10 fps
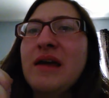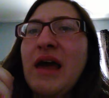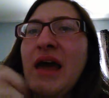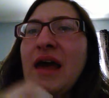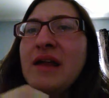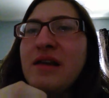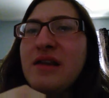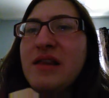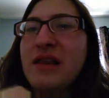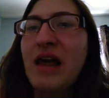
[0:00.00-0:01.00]
And
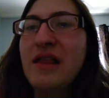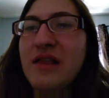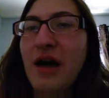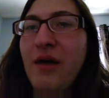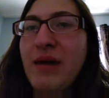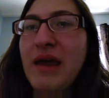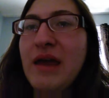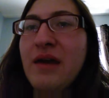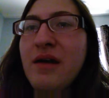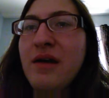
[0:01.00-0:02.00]
just tell
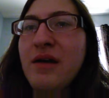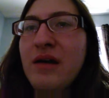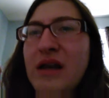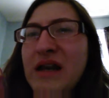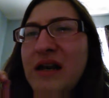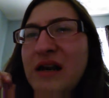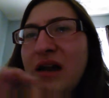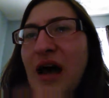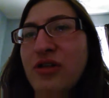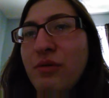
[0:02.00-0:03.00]
me
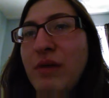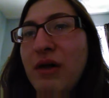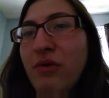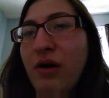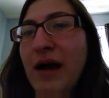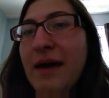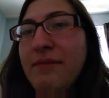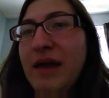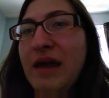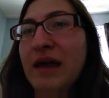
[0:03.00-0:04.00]
not to me, worry at
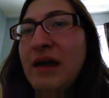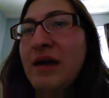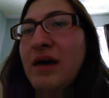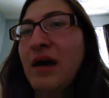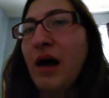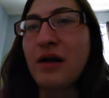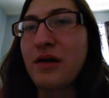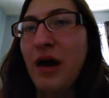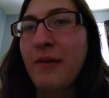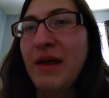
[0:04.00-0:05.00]
me on the
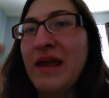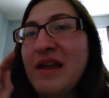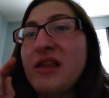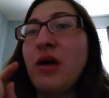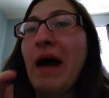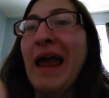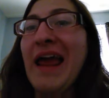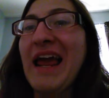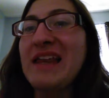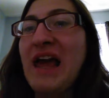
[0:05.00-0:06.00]
comment. So I
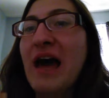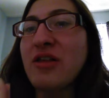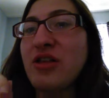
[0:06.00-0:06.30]
hate that.